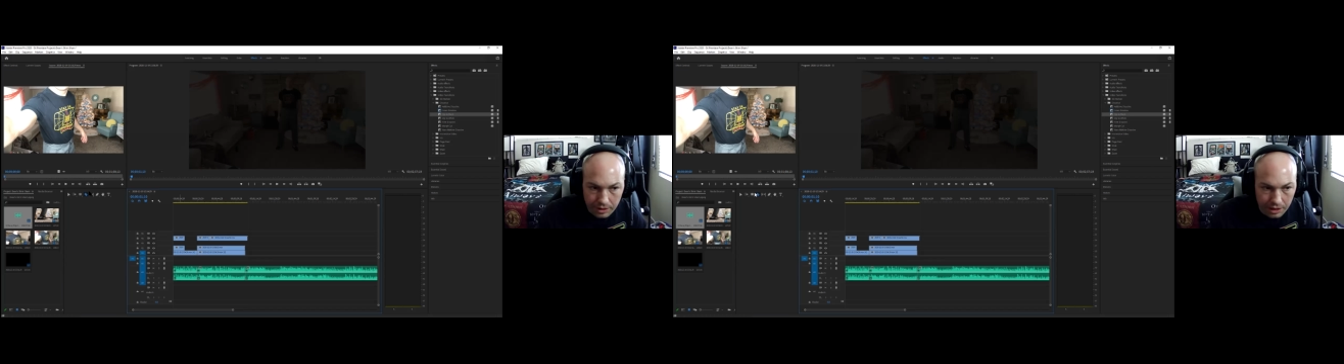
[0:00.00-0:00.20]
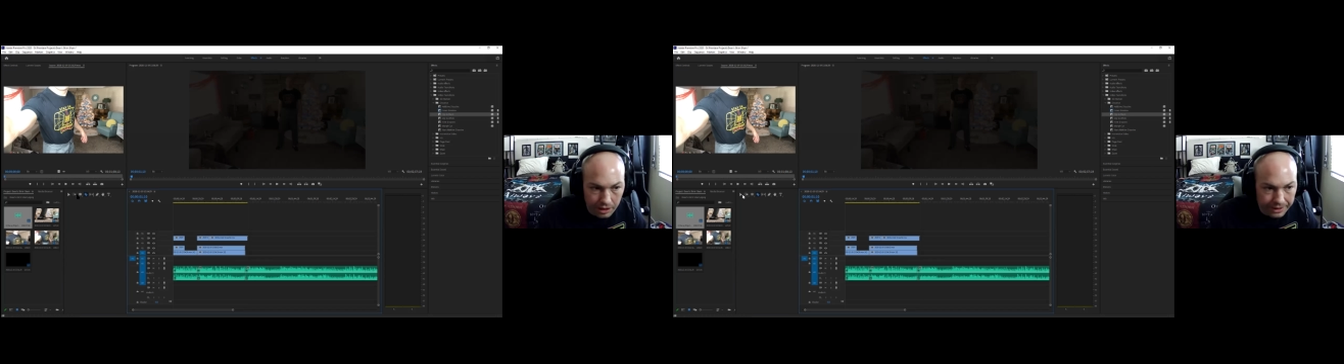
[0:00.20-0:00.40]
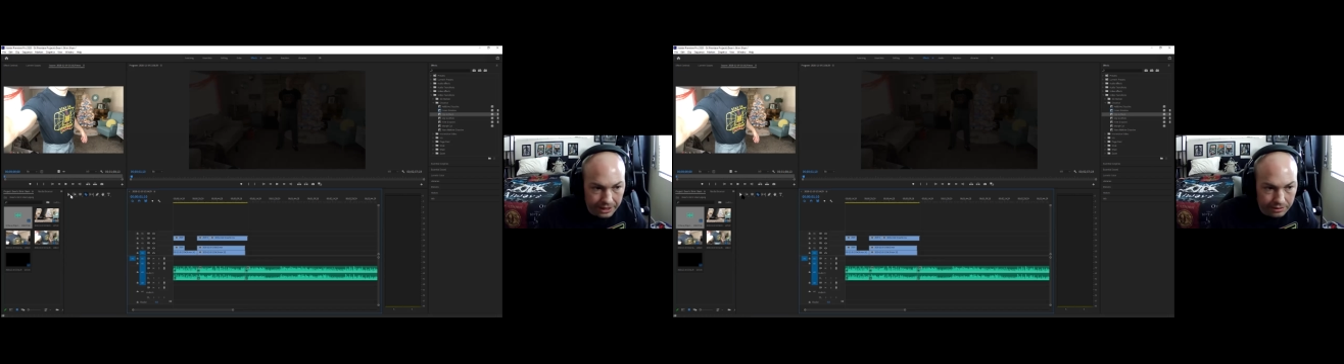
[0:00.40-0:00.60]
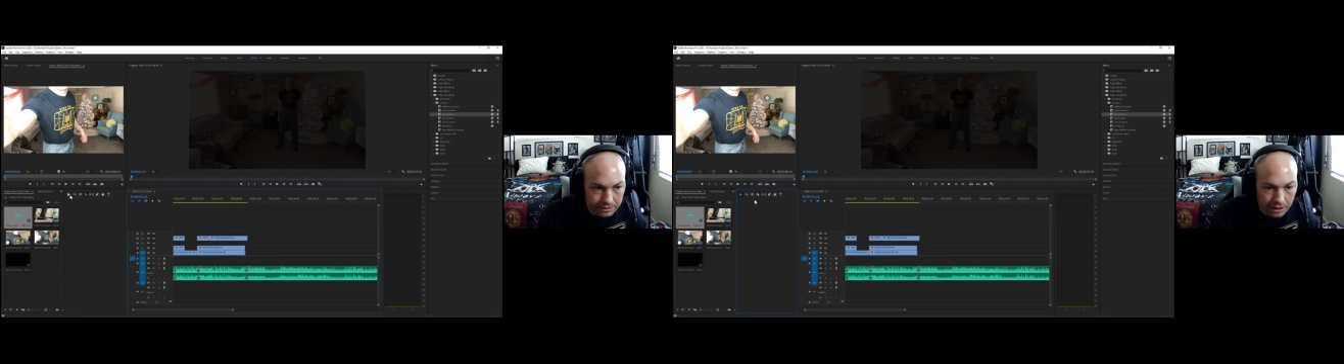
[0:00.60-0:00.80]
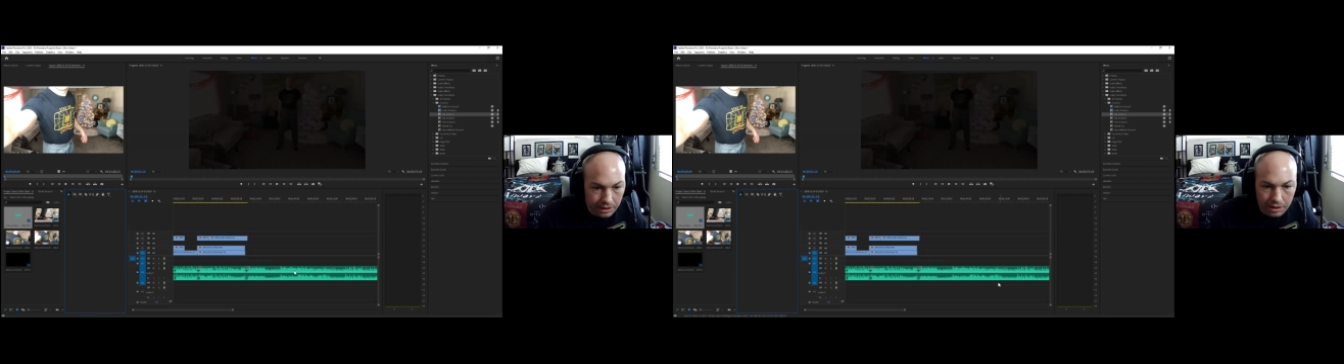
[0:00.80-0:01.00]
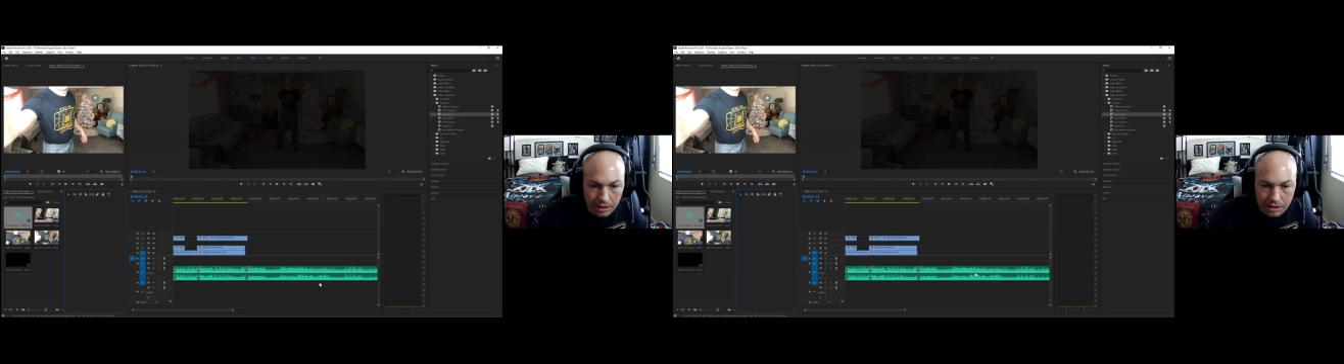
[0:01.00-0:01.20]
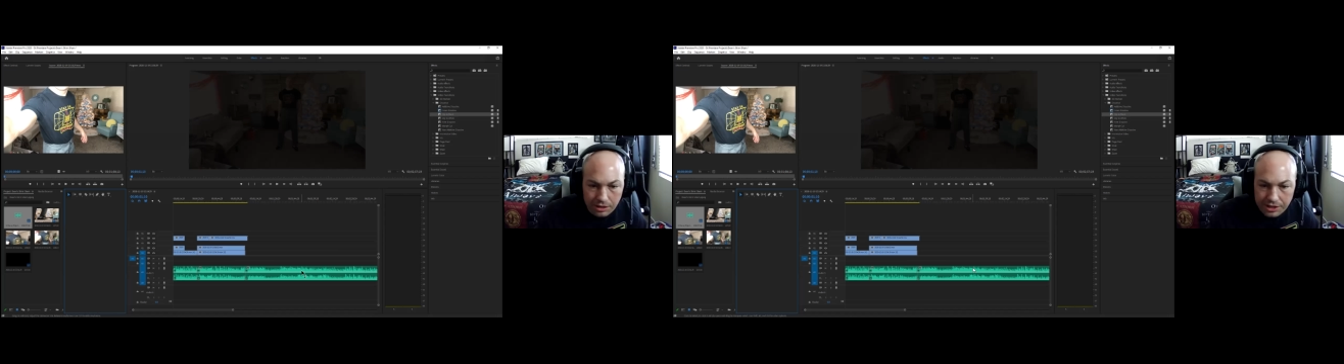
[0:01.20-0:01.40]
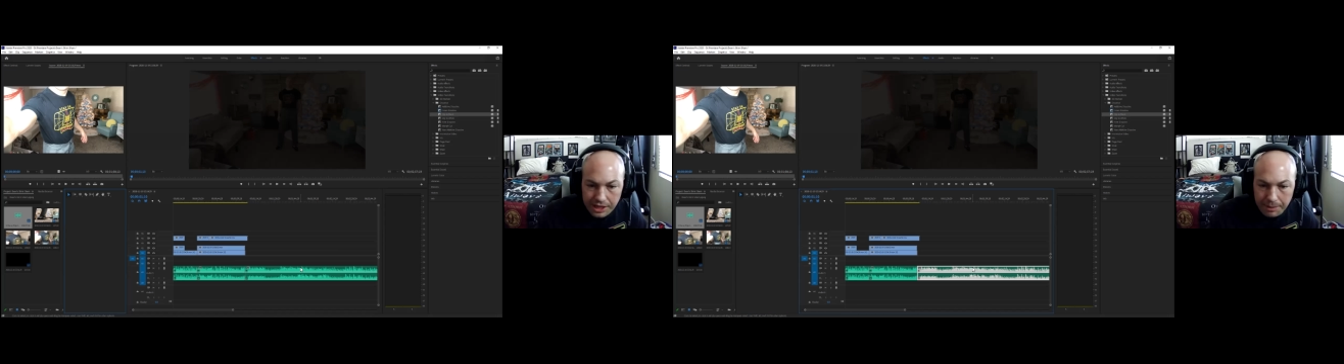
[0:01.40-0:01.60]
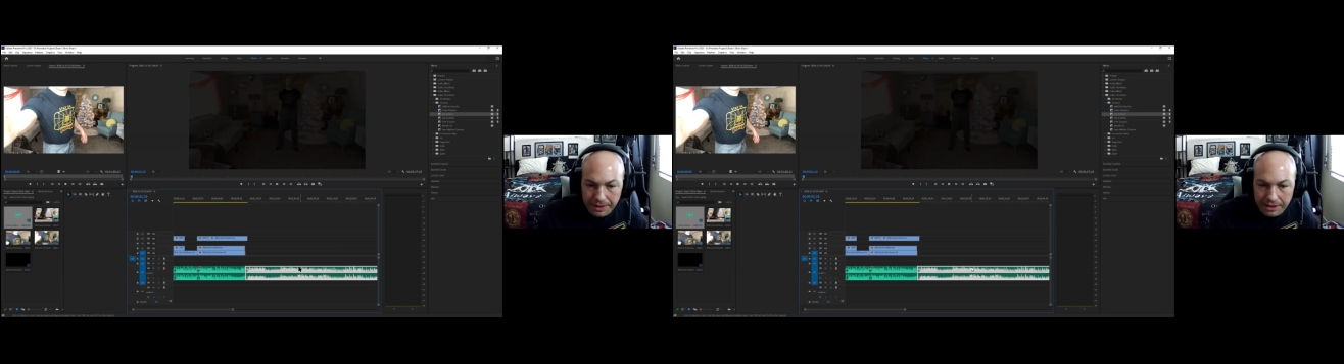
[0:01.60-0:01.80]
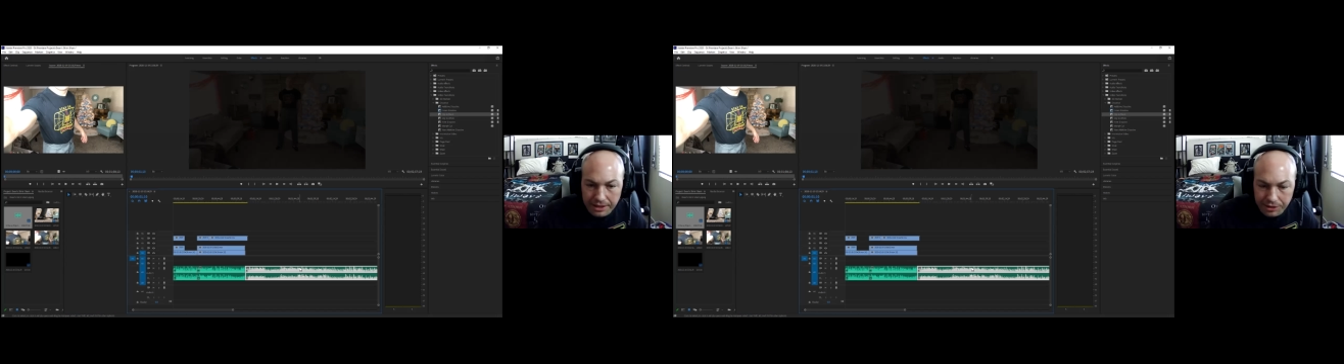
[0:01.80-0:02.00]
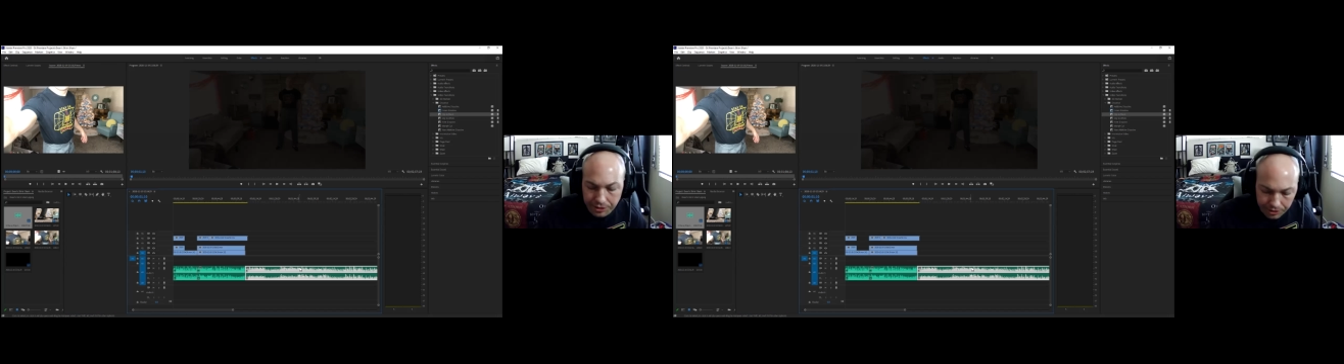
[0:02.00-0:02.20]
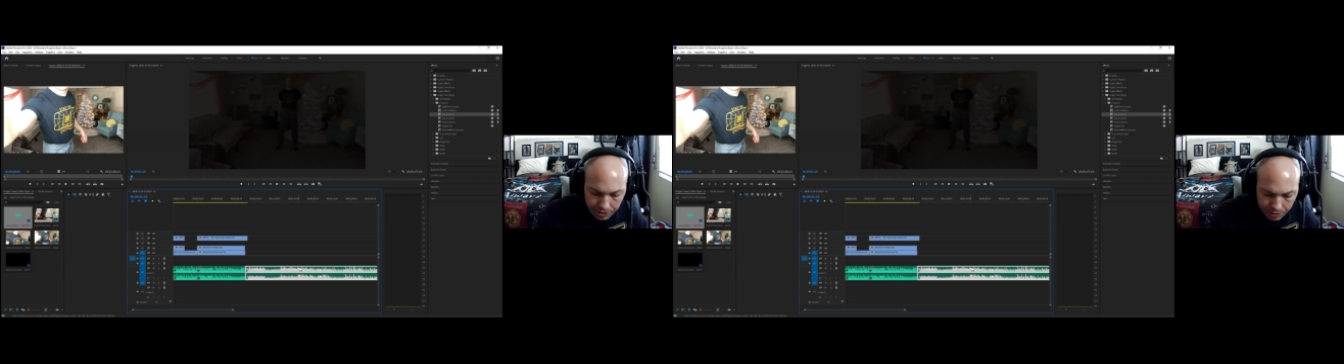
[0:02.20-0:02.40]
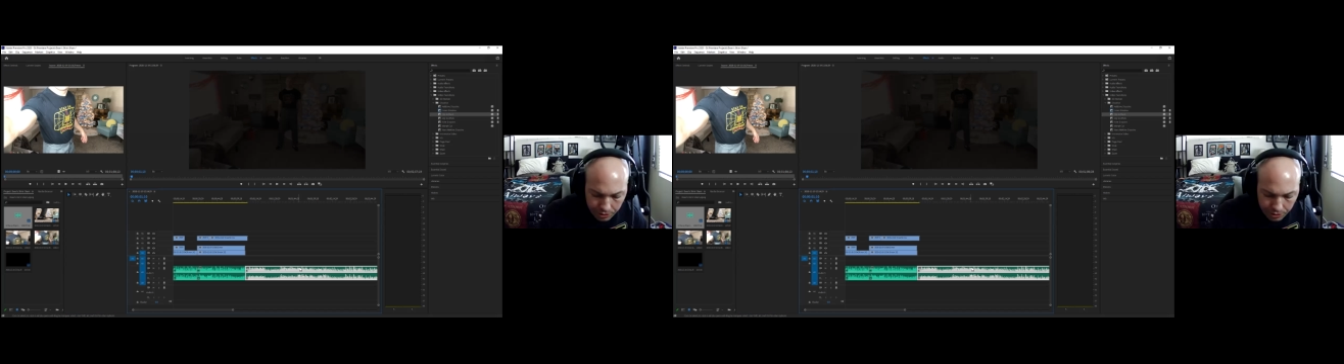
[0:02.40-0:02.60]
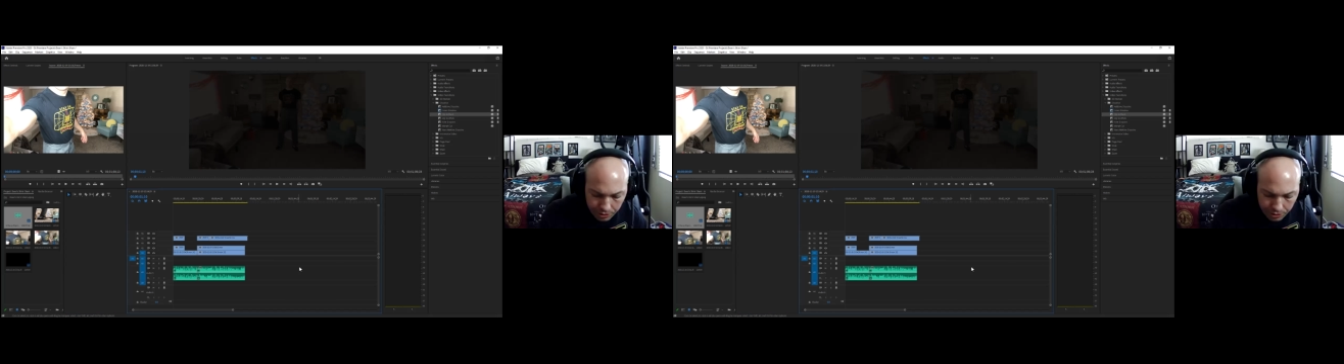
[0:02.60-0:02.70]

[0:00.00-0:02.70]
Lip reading: There we go. So the same things you can do